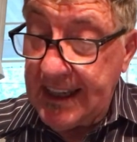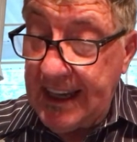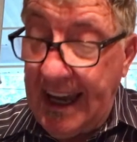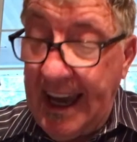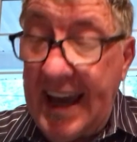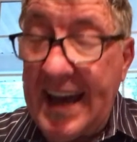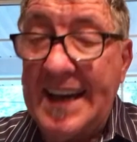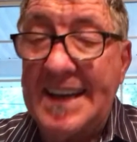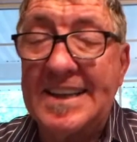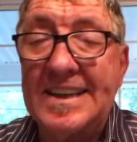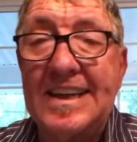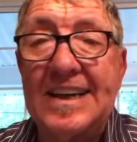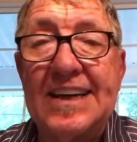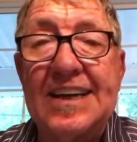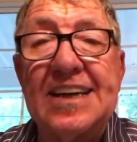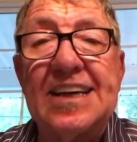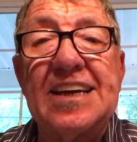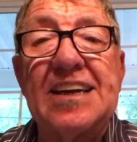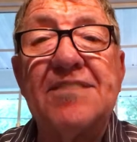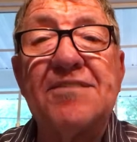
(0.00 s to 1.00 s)
And
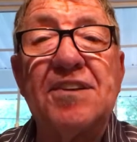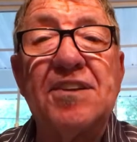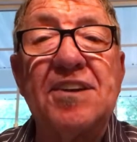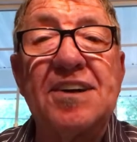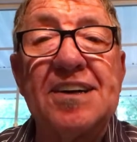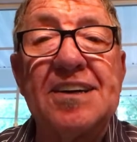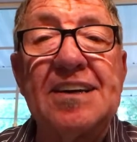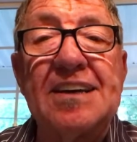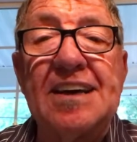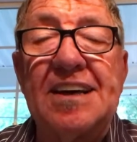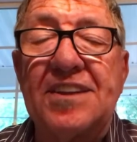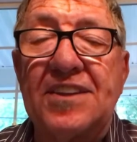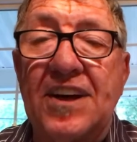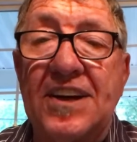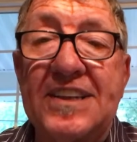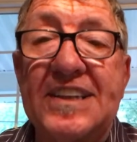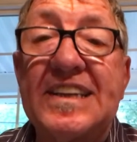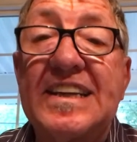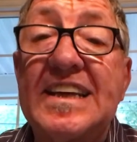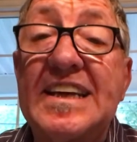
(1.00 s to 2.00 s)
even the
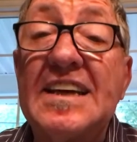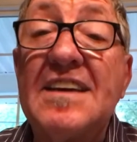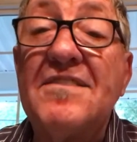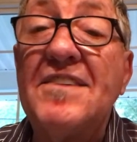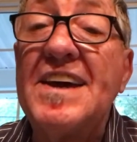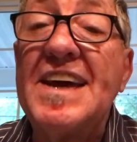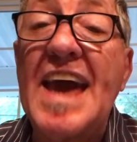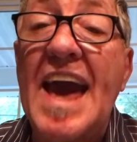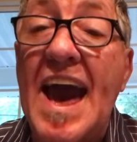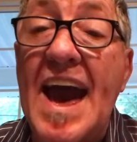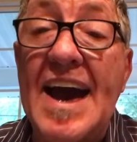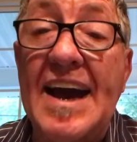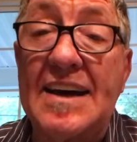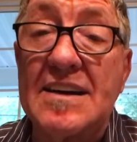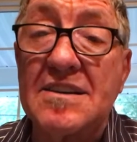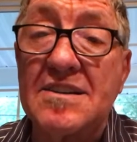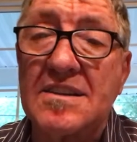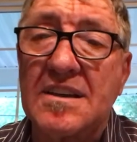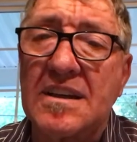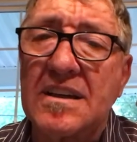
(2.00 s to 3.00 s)
TV
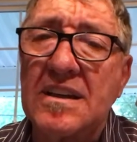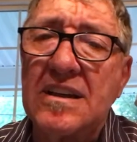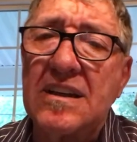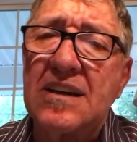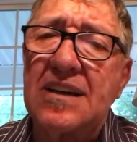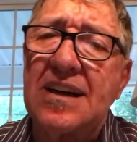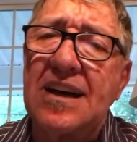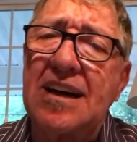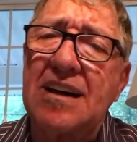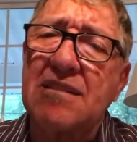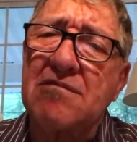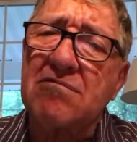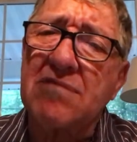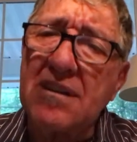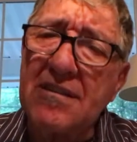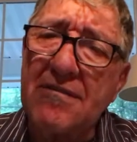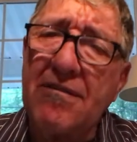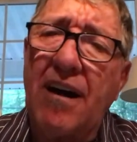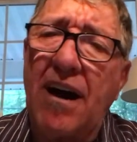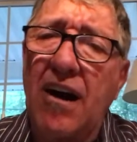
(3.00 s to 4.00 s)
ads
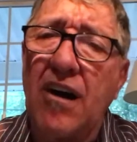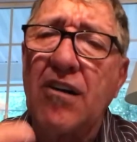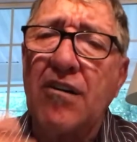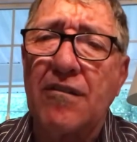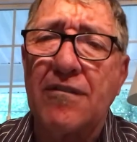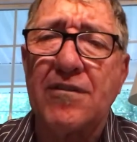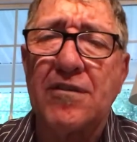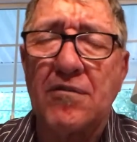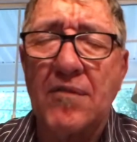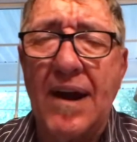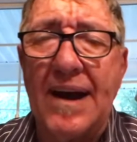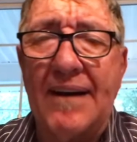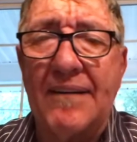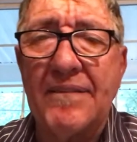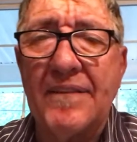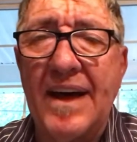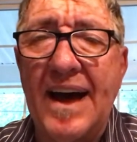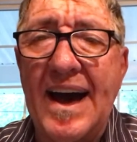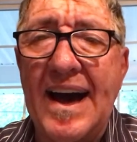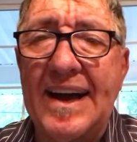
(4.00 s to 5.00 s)
revolve around
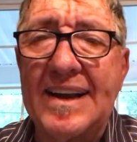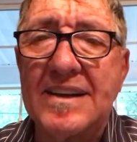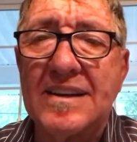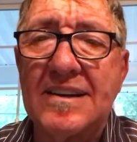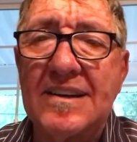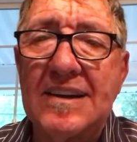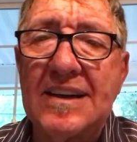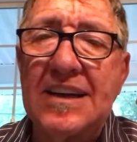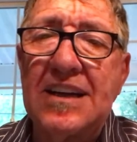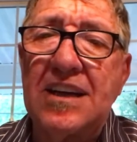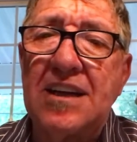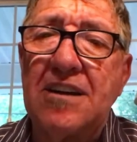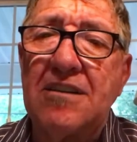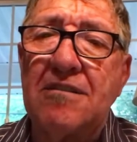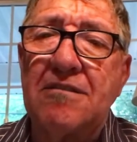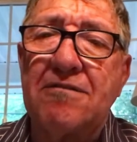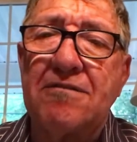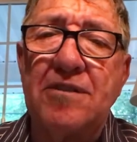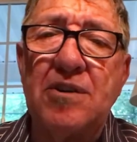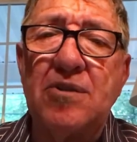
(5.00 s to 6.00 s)
that.
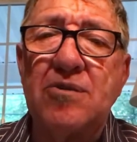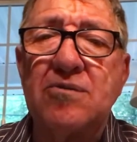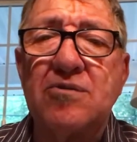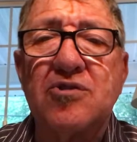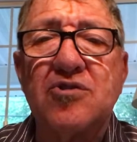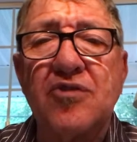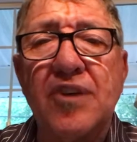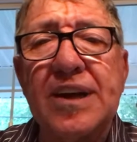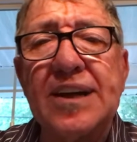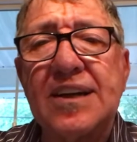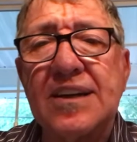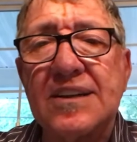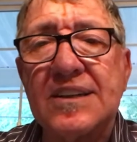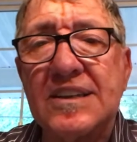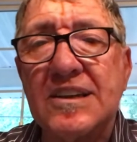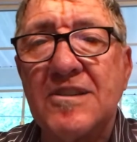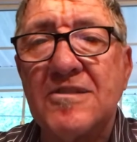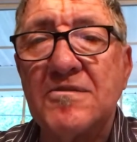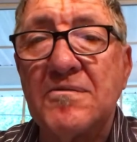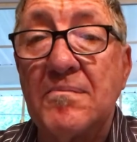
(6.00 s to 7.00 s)
If you drink a
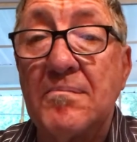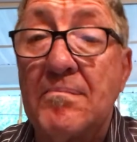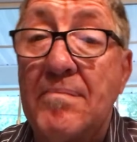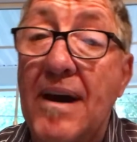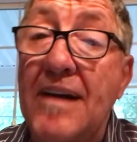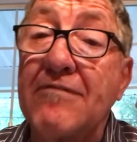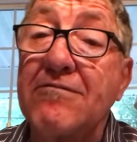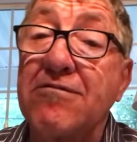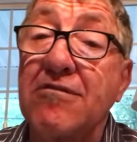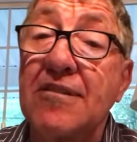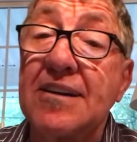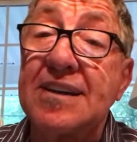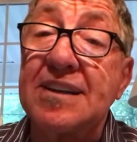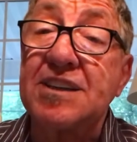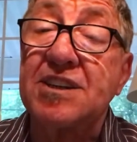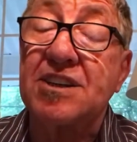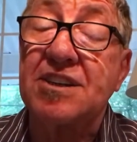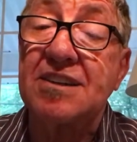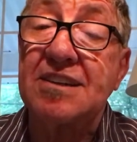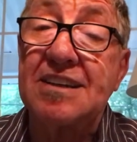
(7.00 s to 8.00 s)
certain
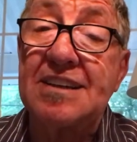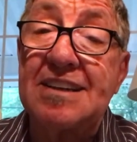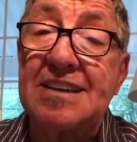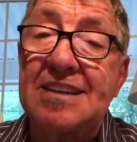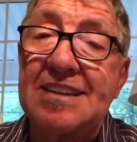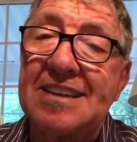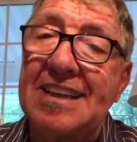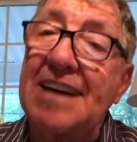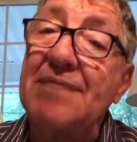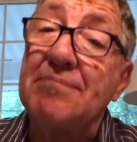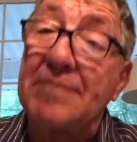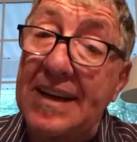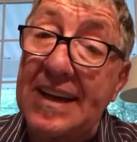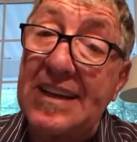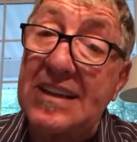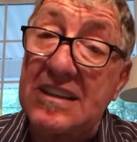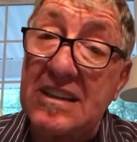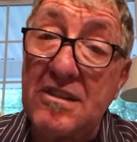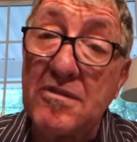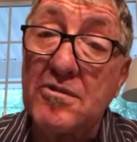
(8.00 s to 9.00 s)
beverage, that
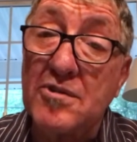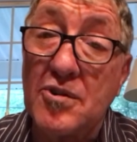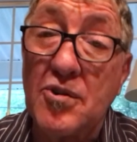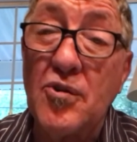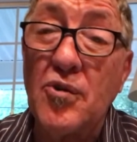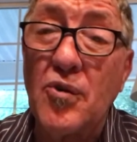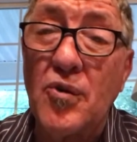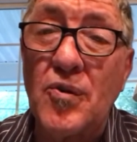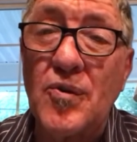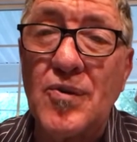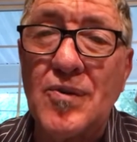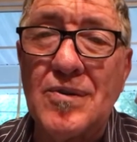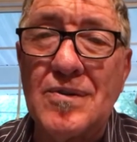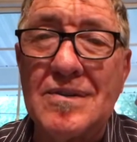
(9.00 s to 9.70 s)
makes you cool.